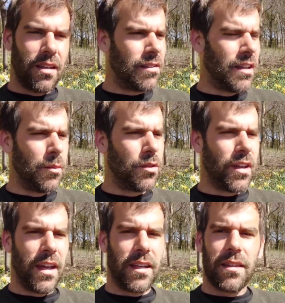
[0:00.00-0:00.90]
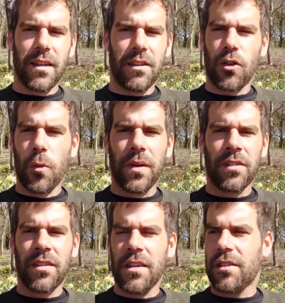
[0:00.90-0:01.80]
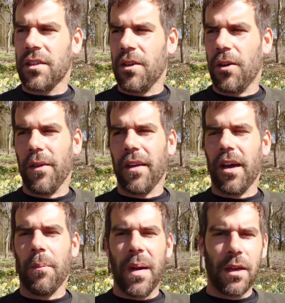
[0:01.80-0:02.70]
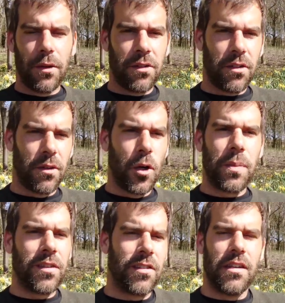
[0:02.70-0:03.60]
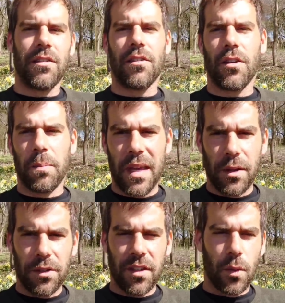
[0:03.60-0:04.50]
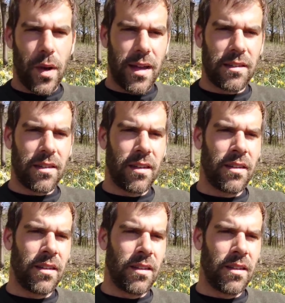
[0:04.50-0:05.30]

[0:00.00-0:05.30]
it seems like it's open season on males, open seasons on males in the West.